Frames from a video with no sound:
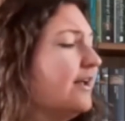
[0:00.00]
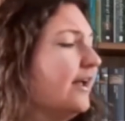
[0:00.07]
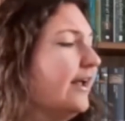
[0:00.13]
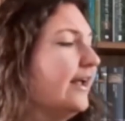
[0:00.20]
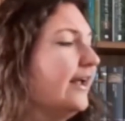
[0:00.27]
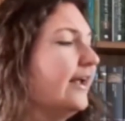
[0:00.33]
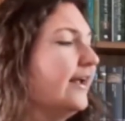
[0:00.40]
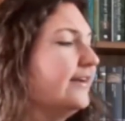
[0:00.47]

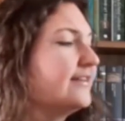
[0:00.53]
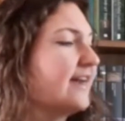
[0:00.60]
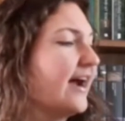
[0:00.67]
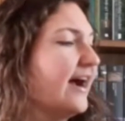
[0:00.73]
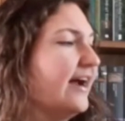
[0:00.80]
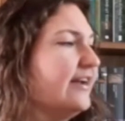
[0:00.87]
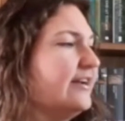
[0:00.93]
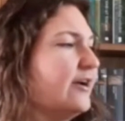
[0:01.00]
And
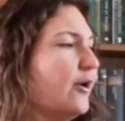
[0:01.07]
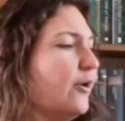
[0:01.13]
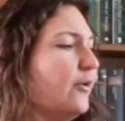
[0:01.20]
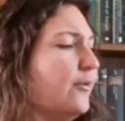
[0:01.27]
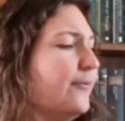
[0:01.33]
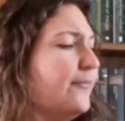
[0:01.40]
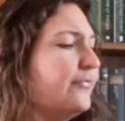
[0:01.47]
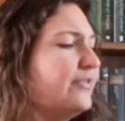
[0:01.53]
I
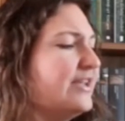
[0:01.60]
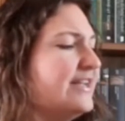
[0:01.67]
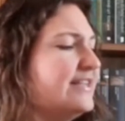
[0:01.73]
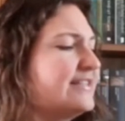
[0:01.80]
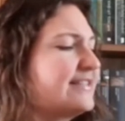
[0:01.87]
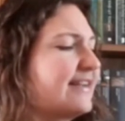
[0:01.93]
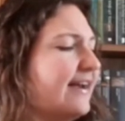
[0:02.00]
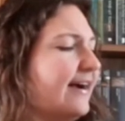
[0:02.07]
know
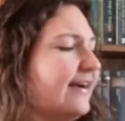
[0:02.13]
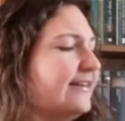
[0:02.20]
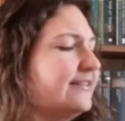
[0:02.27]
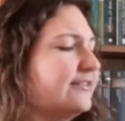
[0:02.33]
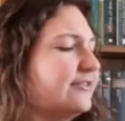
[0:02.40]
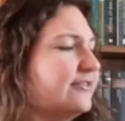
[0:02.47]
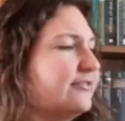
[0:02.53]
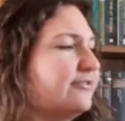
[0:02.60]
it's
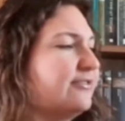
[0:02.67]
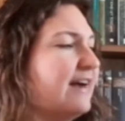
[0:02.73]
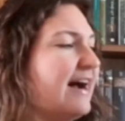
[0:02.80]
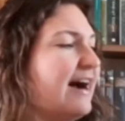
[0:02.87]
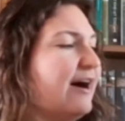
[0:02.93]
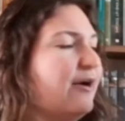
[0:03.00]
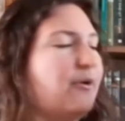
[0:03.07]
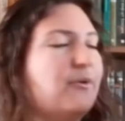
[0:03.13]
kind of
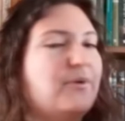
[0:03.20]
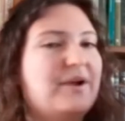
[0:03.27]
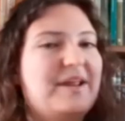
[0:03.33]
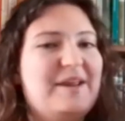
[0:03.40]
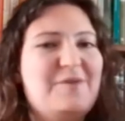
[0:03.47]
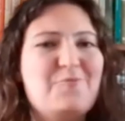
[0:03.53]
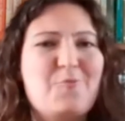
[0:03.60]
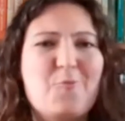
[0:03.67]
how
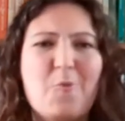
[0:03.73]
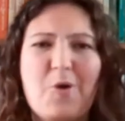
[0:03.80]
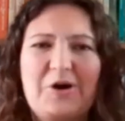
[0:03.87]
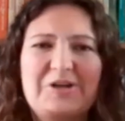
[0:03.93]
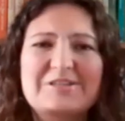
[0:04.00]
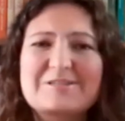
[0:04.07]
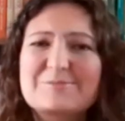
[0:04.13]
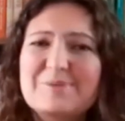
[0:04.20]
it
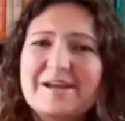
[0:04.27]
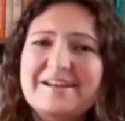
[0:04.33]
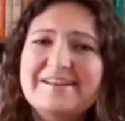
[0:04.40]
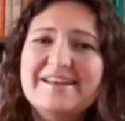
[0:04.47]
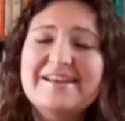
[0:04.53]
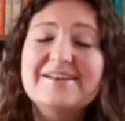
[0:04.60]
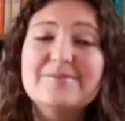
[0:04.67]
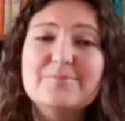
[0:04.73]
was back
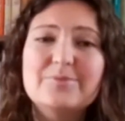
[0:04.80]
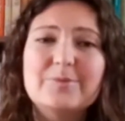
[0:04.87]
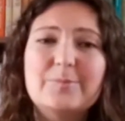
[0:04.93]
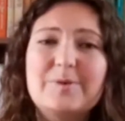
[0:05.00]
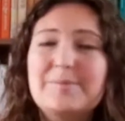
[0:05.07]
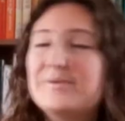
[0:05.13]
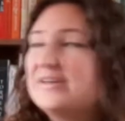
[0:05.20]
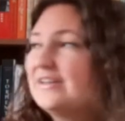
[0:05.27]
then.
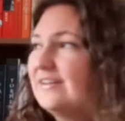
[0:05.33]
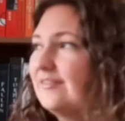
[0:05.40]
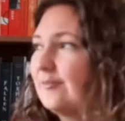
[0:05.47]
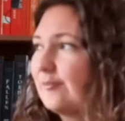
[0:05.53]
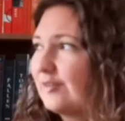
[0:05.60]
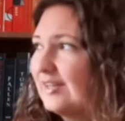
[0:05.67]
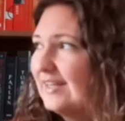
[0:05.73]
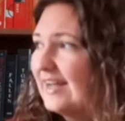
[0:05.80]
Women
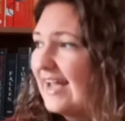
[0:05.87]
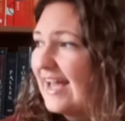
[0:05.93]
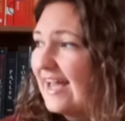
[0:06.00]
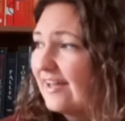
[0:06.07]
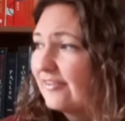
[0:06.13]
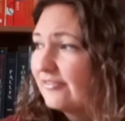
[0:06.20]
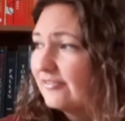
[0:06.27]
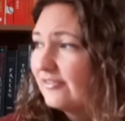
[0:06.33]
didn't really
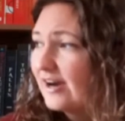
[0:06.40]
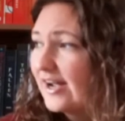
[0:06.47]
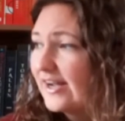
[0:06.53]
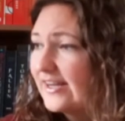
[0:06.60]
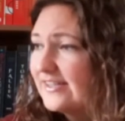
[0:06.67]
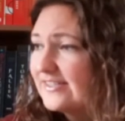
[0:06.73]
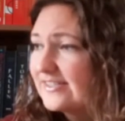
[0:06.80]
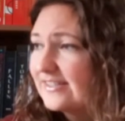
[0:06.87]
have
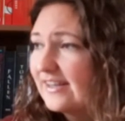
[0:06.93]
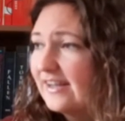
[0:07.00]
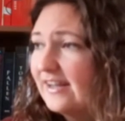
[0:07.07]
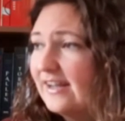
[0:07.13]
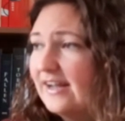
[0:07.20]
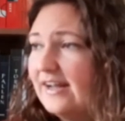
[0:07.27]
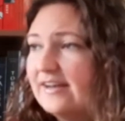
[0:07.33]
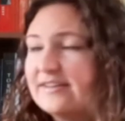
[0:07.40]
rights
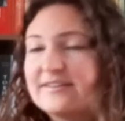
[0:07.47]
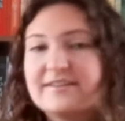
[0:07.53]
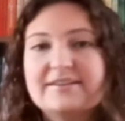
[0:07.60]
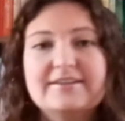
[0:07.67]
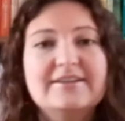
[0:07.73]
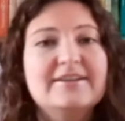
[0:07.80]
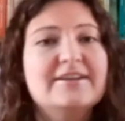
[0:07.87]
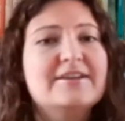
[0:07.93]
and
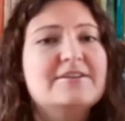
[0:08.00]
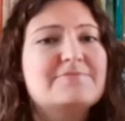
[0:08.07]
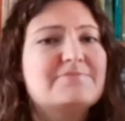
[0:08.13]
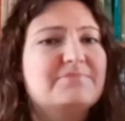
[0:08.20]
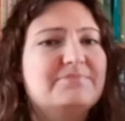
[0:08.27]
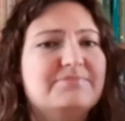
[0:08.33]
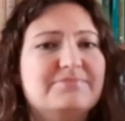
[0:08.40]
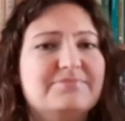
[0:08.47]

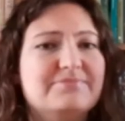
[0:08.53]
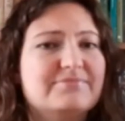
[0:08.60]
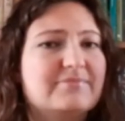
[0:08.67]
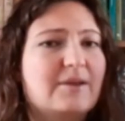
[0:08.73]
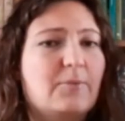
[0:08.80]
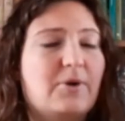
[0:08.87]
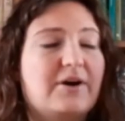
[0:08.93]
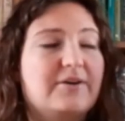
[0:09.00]
mm,
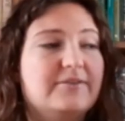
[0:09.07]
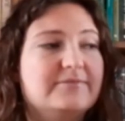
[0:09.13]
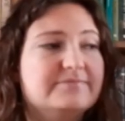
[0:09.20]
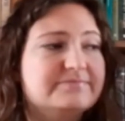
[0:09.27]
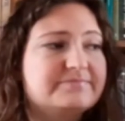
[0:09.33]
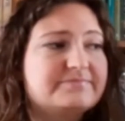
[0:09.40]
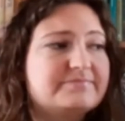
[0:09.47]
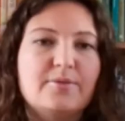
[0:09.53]

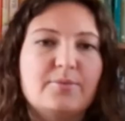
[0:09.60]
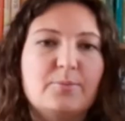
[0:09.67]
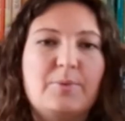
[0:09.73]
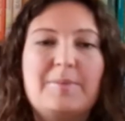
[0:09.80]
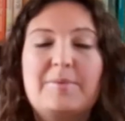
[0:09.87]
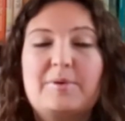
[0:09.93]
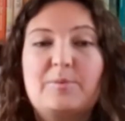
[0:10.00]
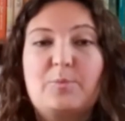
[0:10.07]
well
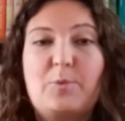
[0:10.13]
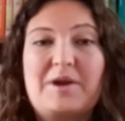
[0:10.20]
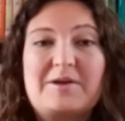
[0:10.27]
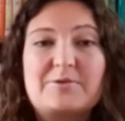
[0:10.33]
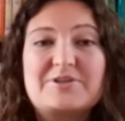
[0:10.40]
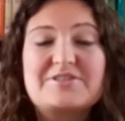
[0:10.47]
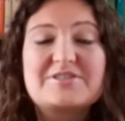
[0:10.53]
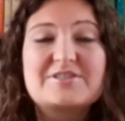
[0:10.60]
women
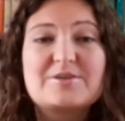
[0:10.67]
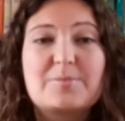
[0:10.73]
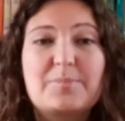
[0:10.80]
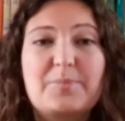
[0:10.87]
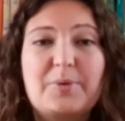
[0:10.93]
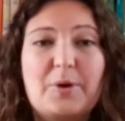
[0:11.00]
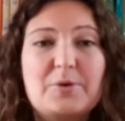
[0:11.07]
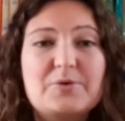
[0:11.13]
weren't
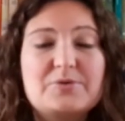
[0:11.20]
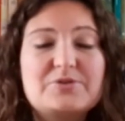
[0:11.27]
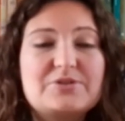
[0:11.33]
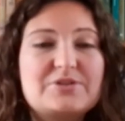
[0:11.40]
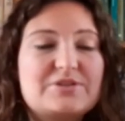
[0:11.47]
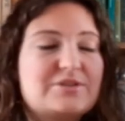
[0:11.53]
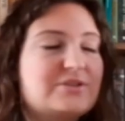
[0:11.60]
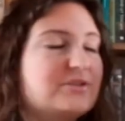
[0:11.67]

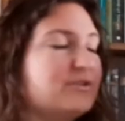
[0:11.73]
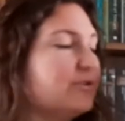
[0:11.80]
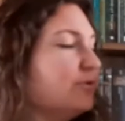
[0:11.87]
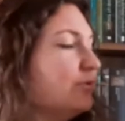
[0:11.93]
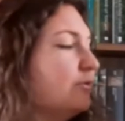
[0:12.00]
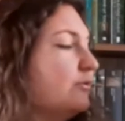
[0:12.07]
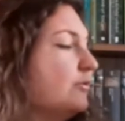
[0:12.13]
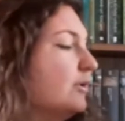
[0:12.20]
supposed
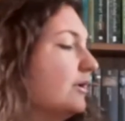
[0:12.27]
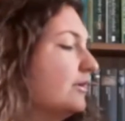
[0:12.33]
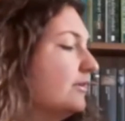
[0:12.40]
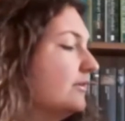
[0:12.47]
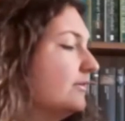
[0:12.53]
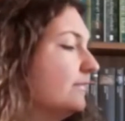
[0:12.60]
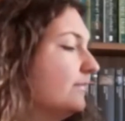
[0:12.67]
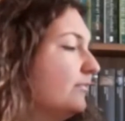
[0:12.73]
to
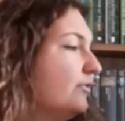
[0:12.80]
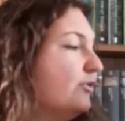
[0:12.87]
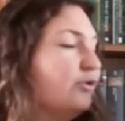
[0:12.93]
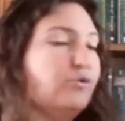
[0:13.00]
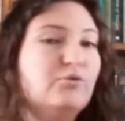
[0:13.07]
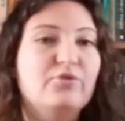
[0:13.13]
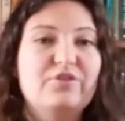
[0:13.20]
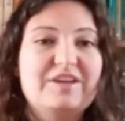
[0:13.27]

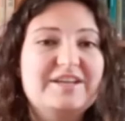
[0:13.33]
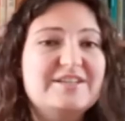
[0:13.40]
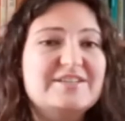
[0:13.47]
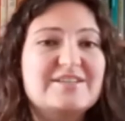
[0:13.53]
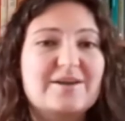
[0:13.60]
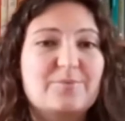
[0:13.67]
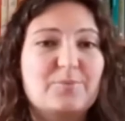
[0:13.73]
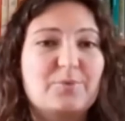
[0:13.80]
do
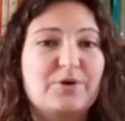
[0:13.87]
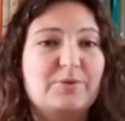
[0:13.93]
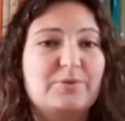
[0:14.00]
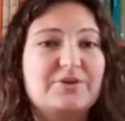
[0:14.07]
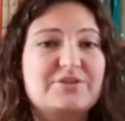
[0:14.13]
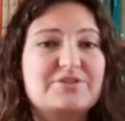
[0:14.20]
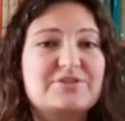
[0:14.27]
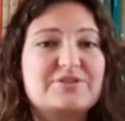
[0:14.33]
things and
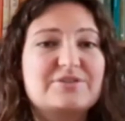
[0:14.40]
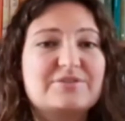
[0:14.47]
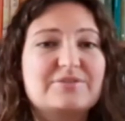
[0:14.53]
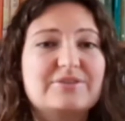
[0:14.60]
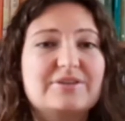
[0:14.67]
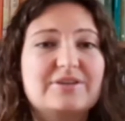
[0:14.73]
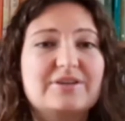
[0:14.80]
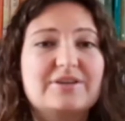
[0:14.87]
weren't
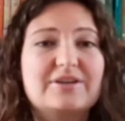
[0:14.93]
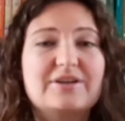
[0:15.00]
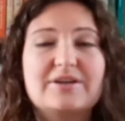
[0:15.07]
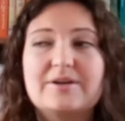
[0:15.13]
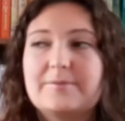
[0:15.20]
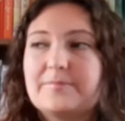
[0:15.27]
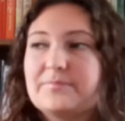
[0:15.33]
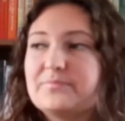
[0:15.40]

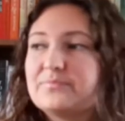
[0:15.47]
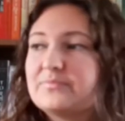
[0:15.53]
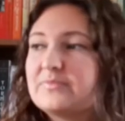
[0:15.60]
um,